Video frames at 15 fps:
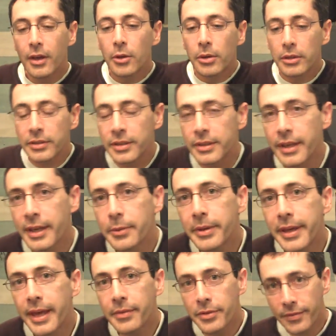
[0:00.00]
Well, today we
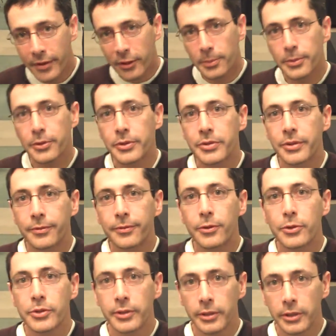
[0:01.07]
gave developers a
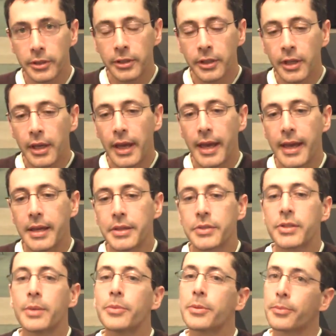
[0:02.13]
first look at
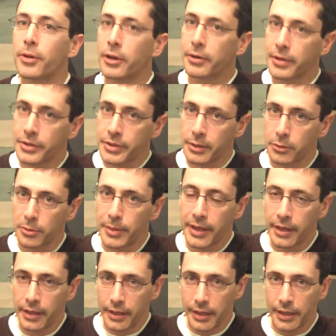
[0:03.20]
some of the progress that we're
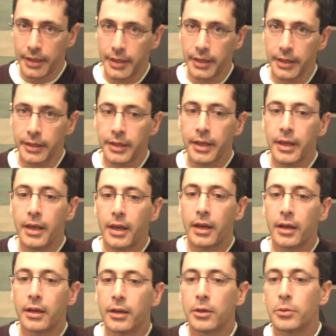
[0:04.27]
making in IE9.
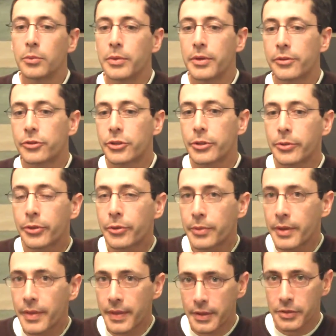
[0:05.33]
We showed
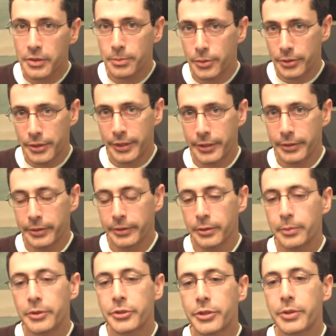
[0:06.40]
three things in particular.
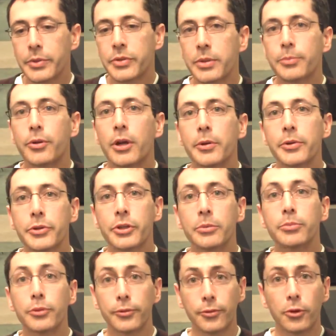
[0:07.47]
We showed some progress on
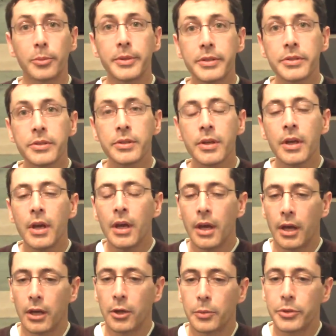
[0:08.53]
performance,
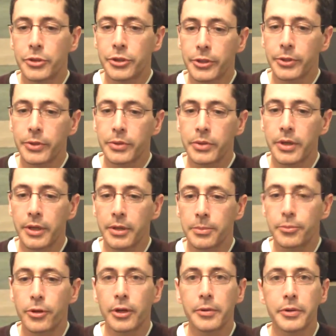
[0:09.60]
we showed
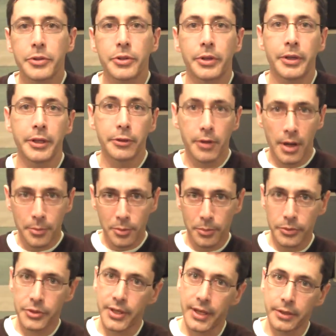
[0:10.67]
progress on
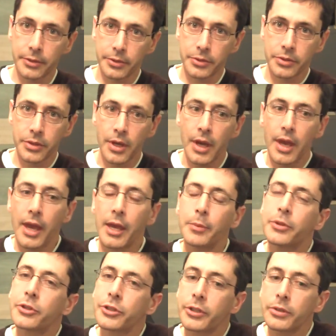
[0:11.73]
interoperable standards, and
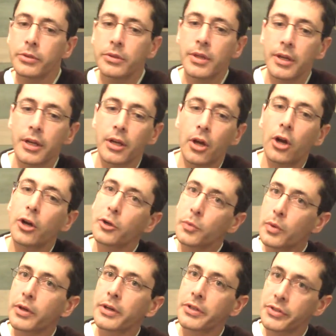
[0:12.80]
we showed
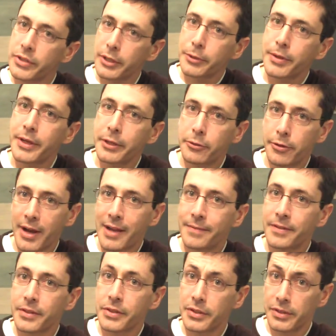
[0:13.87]
hardware-accelerated
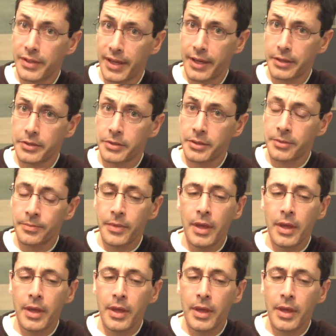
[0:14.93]
graphics and text.